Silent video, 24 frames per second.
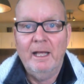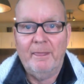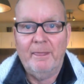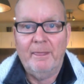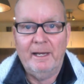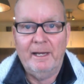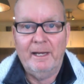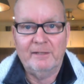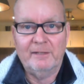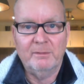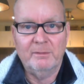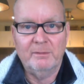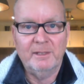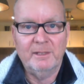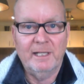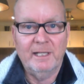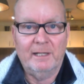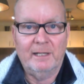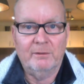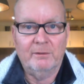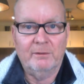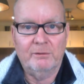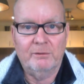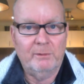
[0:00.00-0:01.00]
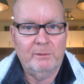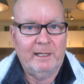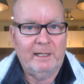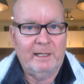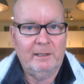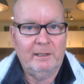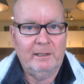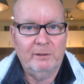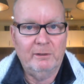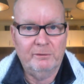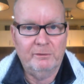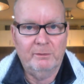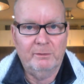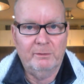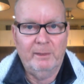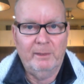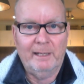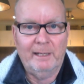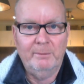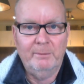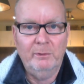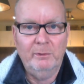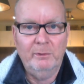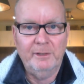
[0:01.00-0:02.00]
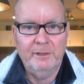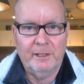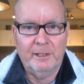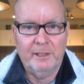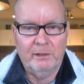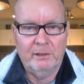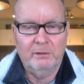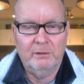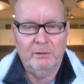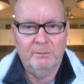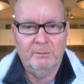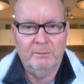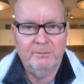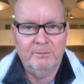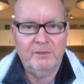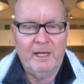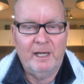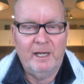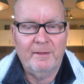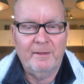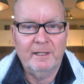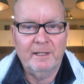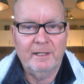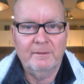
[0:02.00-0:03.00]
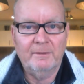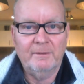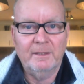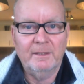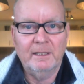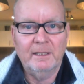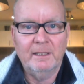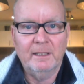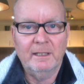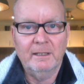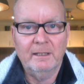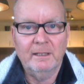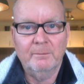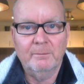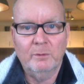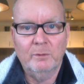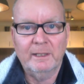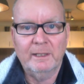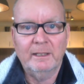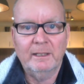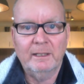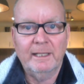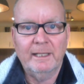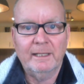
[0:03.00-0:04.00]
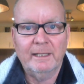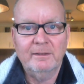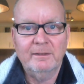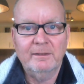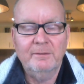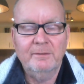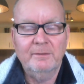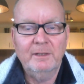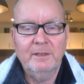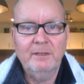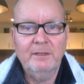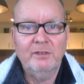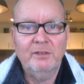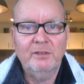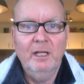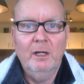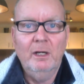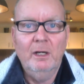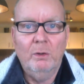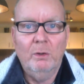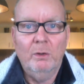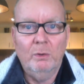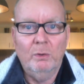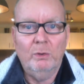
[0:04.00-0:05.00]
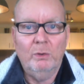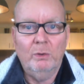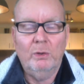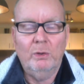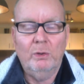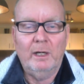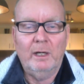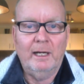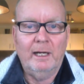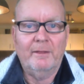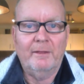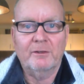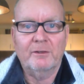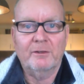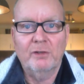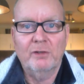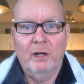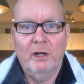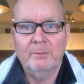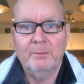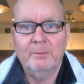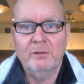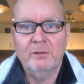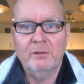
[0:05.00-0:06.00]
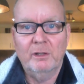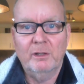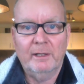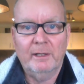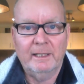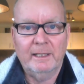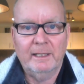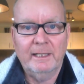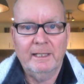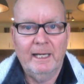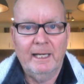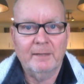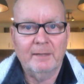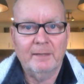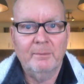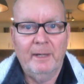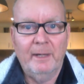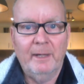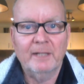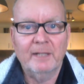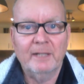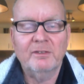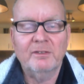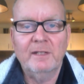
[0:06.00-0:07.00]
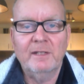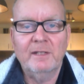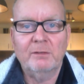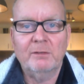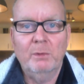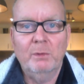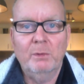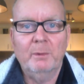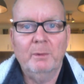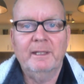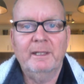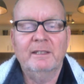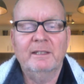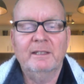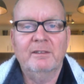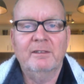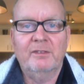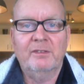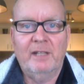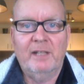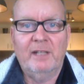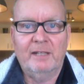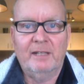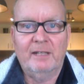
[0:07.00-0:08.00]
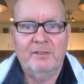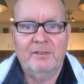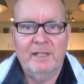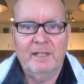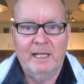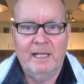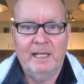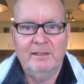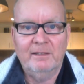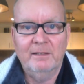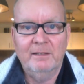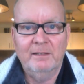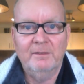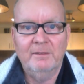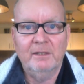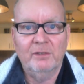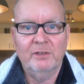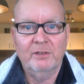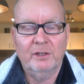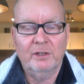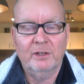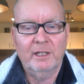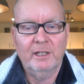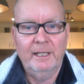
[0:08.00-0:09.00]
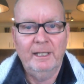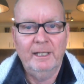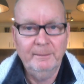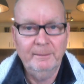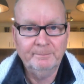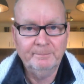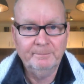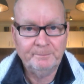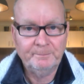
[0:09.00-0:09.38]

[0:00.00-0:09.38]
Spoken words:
they are to be done directly onto Blackboard, and I'll say that in the weekly activities, or other times, I can cut and paste, and that's where we can discuss the activities, okay?